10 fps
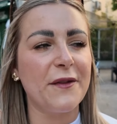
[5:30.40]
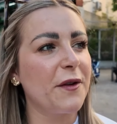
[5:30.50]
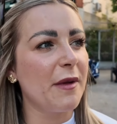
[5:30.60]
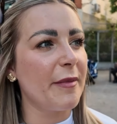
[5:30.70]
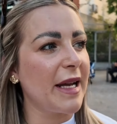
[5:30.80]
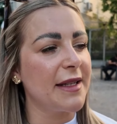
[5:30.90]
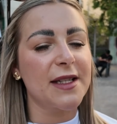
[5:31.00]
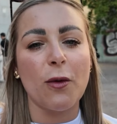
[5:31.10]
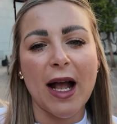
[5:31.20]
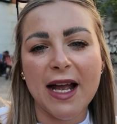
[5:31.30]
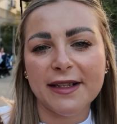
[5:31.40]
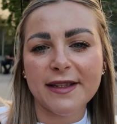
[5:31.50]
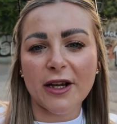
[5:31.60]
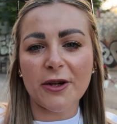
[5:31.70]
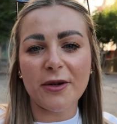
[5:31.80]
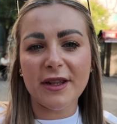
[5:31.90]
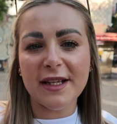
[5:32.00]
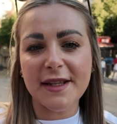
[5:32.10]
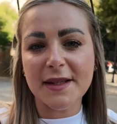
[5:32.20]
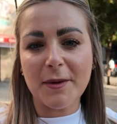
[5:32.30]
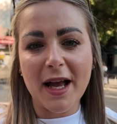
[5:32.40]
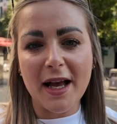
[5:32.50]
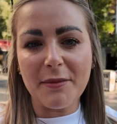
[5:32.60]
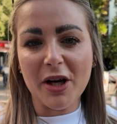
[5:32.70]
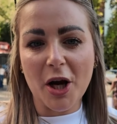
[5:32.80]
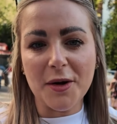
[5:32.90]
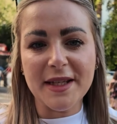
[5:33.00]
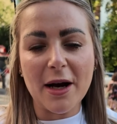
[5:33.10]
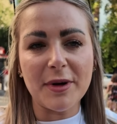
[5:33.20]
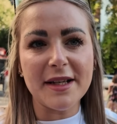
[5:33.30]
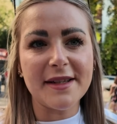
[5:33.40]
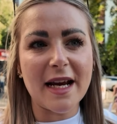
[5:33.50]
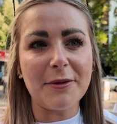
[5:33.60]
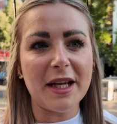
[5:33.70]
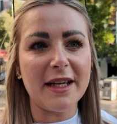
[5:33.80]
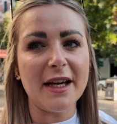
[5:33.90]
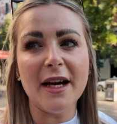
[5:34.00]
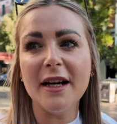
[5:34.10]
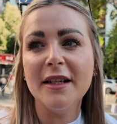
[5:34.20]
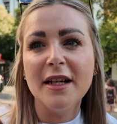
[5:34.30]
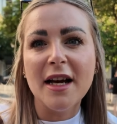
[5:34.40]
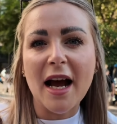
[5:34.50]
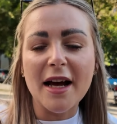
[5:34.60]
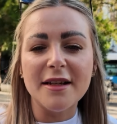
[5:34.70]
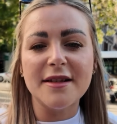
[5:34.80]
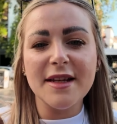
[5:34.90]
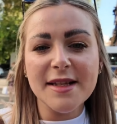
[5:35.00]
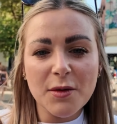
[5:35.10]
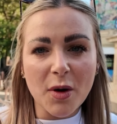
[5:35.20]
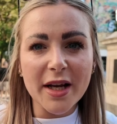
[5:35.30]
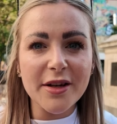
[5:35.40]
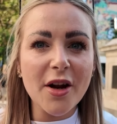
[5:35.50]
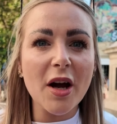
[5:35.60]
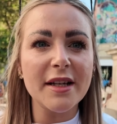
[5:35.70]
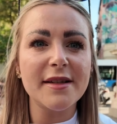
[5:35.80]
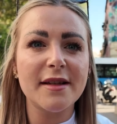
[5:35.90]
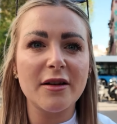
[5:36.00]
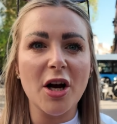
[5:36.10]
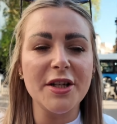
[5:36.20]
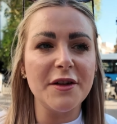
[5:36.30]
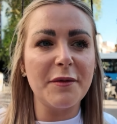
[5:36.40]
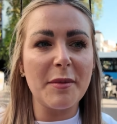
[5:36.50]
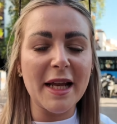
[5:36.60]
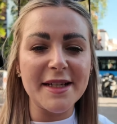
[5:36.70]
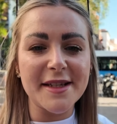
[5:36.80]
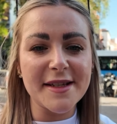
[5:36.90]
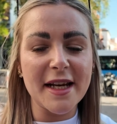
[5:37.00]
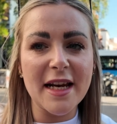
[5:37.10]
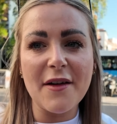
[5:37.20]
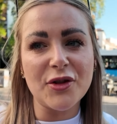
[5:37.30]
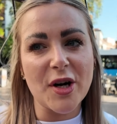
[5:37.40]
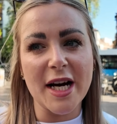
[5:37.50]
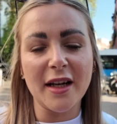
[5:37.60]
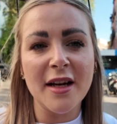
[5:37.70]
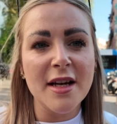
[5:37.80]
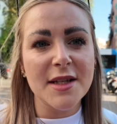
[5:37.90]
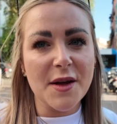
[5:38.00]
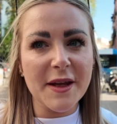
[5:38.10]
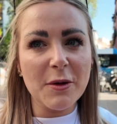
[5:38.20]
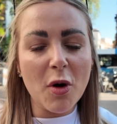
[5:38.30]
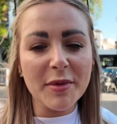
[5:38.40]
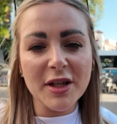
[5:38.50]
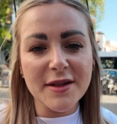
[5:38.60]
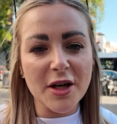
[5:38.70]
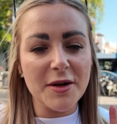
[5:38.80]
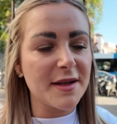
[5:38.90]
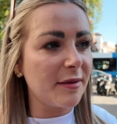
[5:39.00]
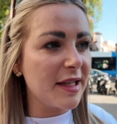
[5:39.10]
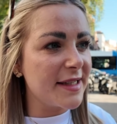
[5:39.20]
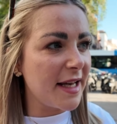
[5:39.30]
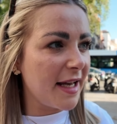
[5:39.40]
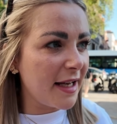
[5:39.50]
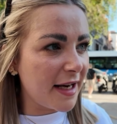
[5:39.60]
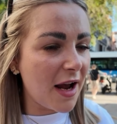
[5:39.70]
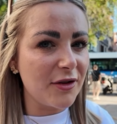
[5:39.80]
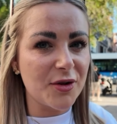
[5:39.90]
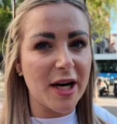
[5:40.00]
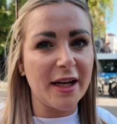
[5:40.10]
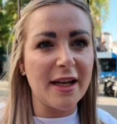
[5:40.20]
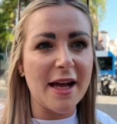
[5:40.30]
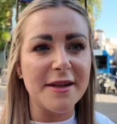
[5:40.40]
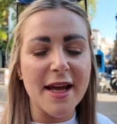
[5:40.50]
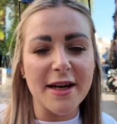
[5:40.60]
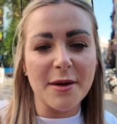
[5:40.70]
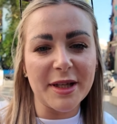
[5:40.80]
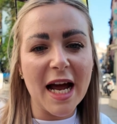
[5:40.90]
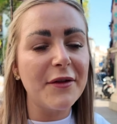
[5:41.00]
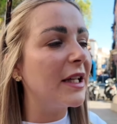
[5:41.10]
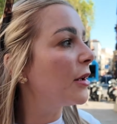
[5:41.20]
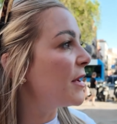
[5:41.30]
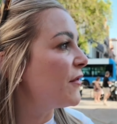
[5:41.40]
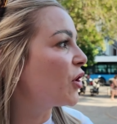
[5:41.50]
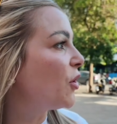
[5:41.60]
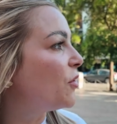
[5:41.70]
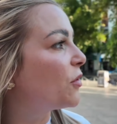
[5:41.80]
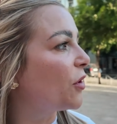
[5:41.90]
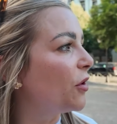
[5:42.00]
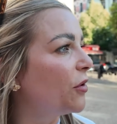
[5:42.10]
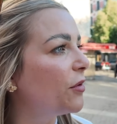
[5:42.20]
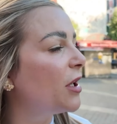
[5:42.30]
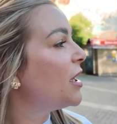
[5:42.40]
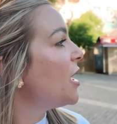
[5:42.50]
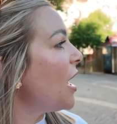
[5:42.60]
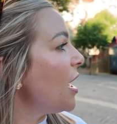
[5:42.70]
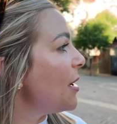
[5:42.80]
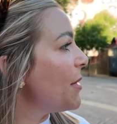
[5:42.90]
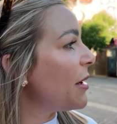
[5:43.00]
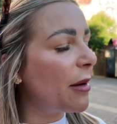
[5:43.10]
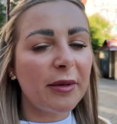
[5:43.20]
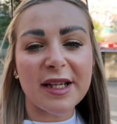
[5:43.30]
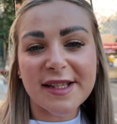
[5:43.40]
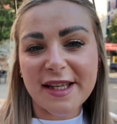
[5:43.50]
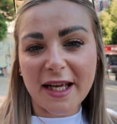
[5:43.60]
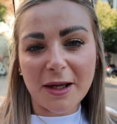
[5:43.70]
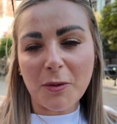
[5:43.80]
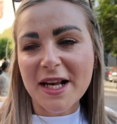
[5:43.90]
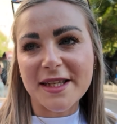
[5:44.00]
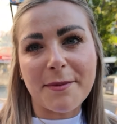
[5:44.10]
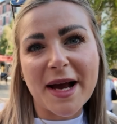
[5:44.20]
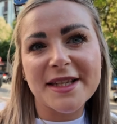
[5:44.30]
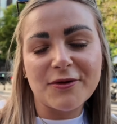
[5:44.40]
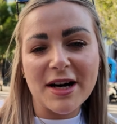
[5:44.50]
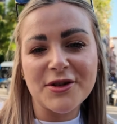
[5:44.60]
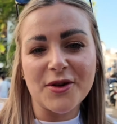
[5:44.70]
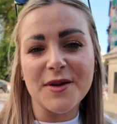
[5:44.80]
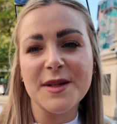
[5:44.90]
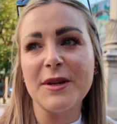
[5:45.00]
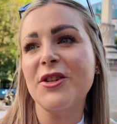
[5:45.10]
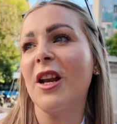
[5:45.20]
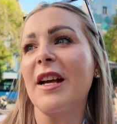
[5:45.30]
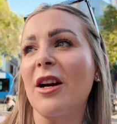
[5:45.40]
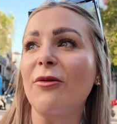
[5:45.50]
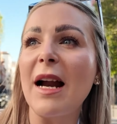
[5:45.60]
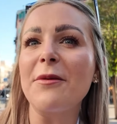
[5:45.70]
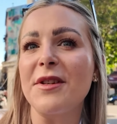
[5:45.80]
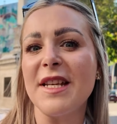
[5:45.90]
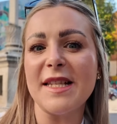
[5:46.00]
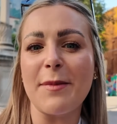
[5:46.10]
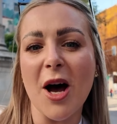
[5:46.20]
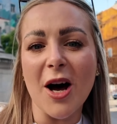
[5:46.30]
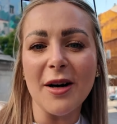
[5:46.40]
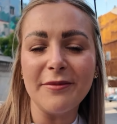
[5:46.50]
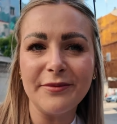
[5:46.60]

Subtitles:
from the main square, so this is where my hotel is down here, and there's quite a nice kind of place to sit and have a drink. So I think what I'm going to do is I'm going to sit and have a drink, and then I'm going to have a little bit of a Google, and I'm going to see where's the best restaurants which are like around this part.